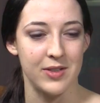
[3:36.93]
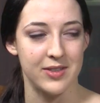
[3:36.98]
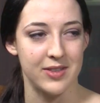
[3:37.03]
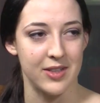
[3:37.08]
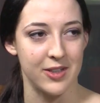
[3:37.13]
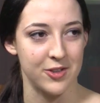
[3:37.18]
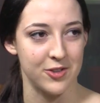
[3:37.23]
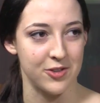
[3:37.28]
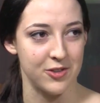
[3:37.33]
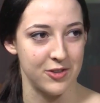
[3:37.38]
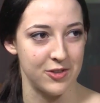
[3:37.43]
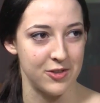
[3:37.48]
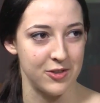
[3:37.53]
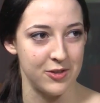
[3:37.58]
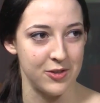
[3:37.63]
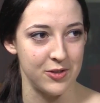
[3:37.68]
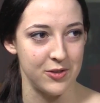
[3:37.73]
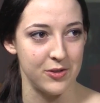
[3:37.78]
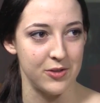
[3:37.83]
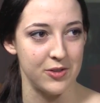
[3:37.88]
section to
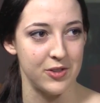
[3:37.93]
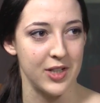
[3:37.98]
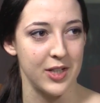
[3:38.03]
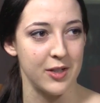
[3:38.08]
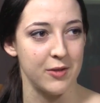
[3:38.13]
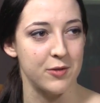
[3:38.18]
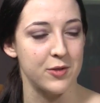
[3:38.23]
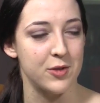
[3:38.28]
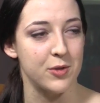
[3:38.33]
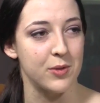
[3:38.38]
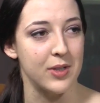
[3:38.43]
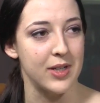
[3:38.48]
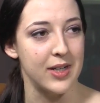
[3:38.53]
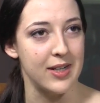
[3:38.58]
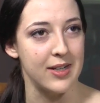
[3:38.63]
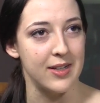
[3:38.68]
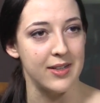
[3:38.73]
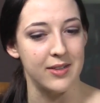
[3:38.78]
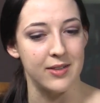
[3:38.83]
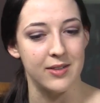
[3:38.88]
do, and you have to
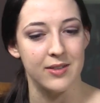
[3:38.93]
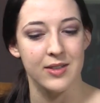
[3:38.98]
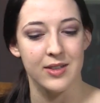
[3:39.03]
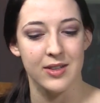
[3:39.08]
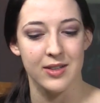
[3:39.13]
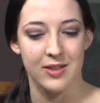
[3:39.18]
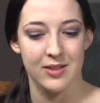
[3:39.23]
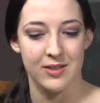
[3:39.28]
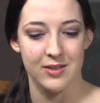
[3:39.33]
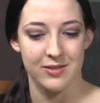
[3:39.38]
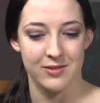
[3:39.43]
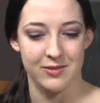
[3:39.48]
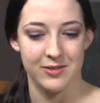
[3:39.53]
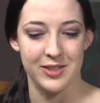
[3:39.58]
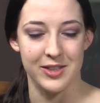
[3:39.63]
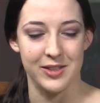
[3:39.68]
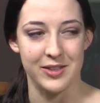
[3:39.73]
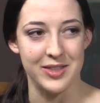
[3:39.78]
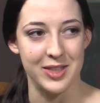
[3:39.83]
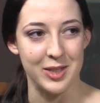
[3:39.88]
really
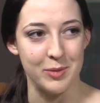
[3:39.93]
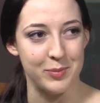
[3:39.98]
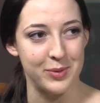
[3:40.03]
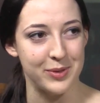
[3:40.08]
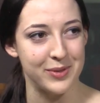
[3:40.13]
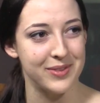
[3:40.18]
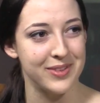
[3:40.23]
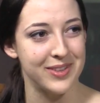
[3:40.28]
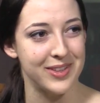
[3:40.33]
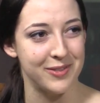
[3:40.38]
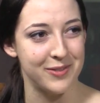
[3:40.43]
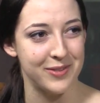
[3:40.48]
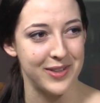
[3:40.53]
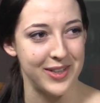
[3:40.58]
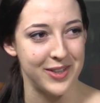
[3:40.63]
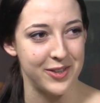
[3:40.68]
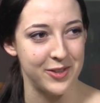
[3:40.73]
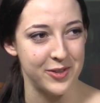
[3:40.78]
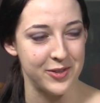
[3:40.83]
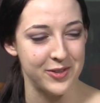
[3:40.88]
dig deep and
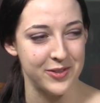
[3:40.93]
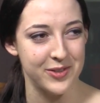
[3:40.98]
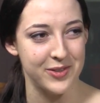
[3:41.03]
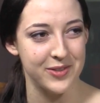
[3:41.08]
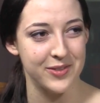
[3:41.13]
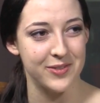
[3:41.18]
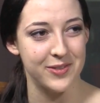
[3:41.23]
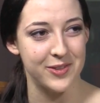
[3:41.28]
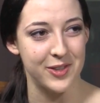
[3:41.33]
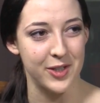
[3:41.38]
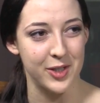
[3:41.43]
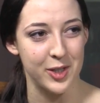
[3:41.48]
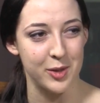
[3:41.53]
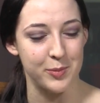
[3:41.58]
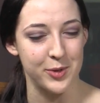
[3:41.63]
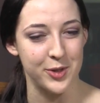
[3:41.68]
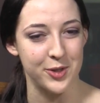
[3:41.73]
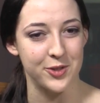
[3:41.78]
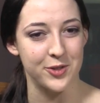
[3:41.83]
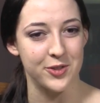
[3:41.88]
find those dark
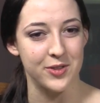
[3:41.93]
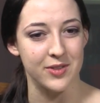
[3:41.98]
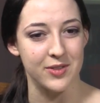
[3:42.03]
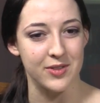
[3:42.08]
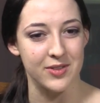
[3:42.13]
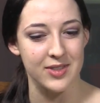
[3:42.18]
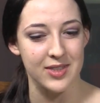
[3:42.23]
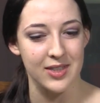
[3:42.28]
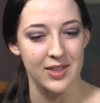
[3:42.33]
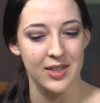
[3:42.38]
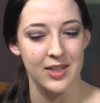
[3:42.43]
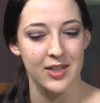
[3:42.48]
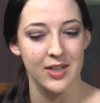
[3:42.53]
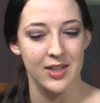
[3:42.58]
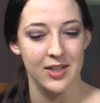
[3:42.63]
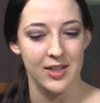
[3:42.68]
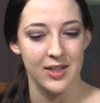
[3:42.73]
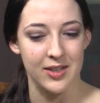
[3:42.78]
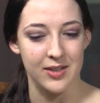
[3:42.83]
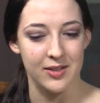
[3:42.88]
emotions.
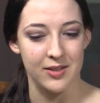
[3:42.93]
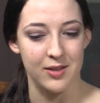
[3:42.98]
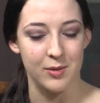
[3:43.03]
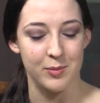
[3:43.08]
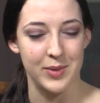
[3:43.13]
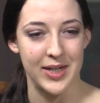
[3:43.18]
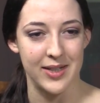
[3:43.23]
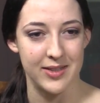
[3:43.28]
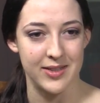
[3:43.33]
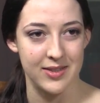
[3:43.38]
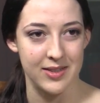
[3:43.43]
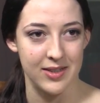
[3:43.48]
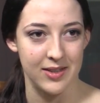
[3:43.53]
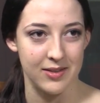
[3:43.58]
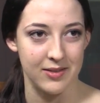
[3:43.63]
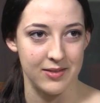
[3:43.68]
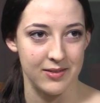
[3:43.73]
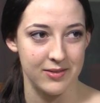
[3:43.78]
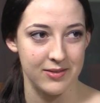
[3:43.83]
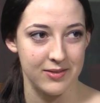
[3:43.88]
And the mad
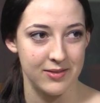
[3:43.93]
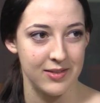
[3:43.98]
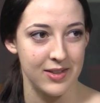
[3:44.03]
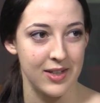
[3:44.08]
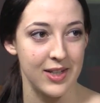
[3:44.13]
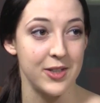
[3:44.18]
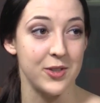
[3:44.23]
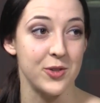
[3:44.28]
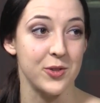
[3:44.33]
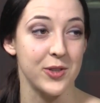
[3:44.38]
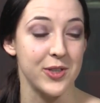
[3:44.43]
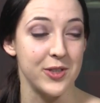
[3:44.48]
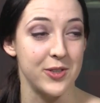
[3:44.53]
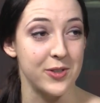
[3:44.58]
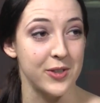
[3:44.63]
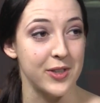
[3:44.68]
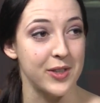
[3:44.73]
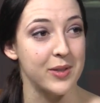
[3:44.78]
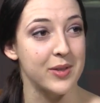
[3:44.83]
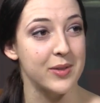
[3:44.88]
scene, I enjoy
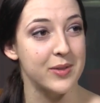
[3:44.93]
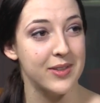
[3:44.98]
doing.